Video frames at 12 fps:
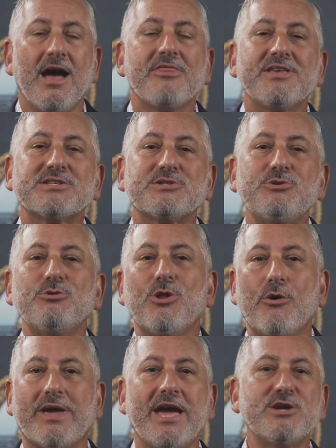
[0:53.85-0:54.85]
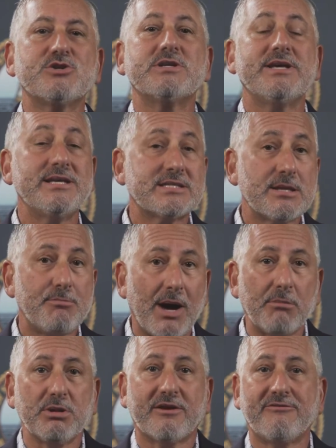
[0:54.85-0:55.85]
This new location is the
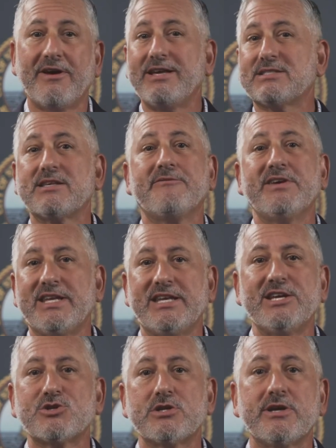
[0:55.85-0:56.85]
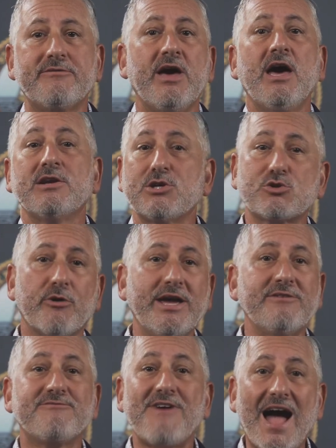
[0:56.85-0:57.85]
public face of an initiative to
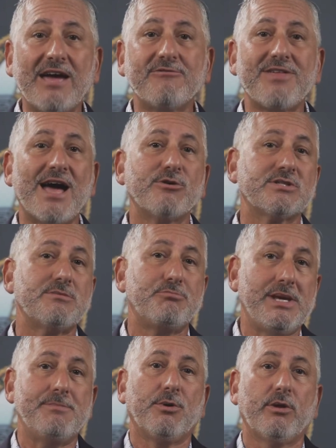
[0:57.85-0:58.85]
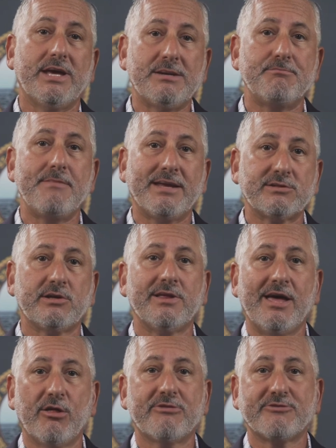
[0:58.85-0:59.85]
train 5,000 people in mental
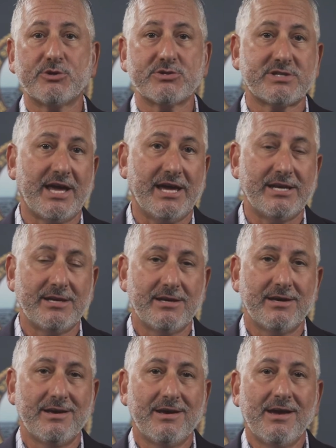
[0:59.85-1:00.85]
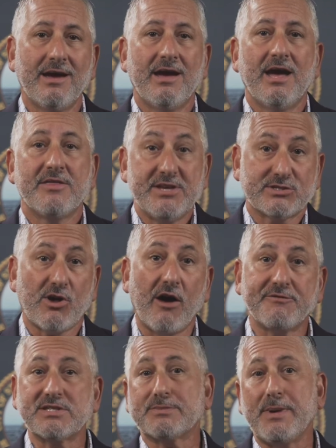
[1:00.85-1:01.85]
health first aid. This
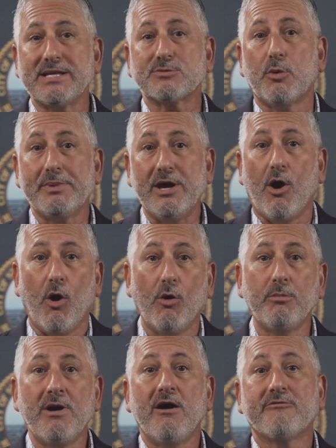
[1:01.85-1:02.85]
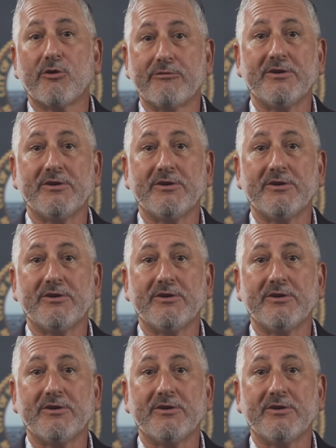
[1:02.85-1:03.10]
office space will be a home for